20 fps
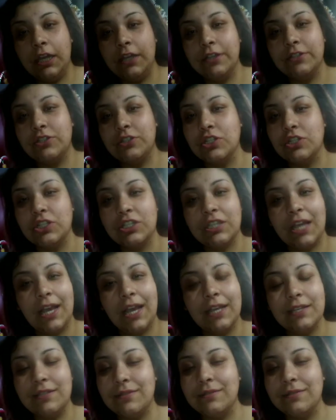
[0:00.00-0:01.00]
It's just,
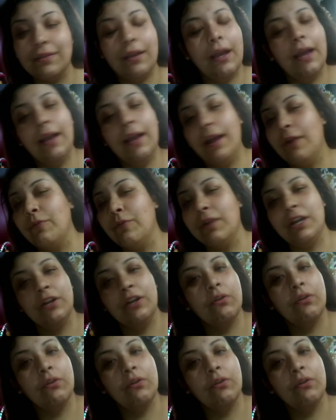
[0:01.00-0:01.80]
I already